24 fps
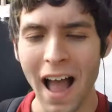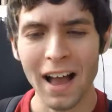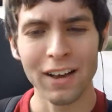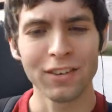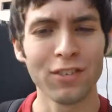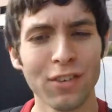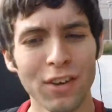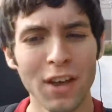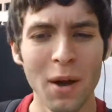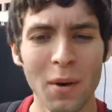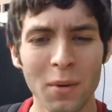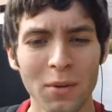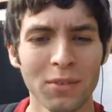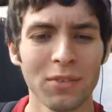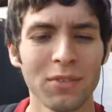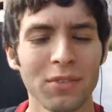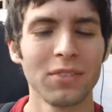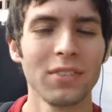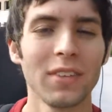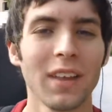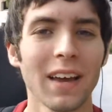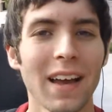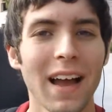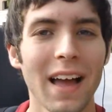Actually, I was
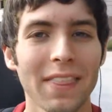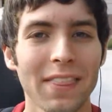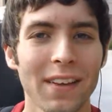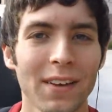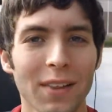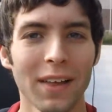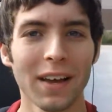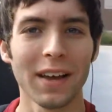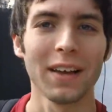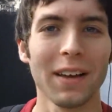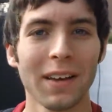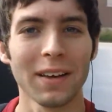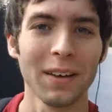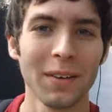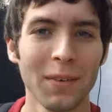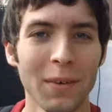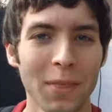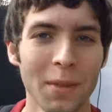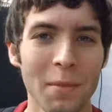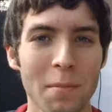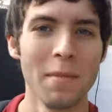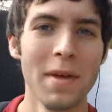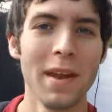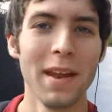I got there like
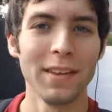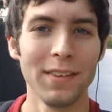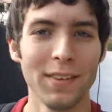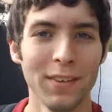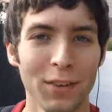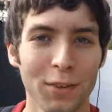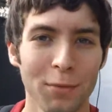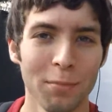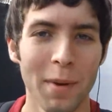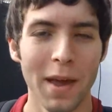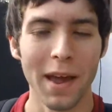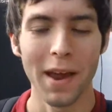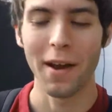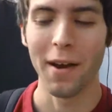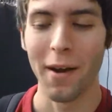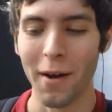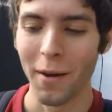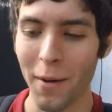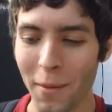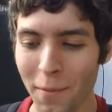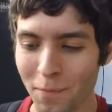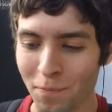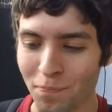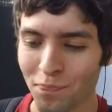with a minute to spare.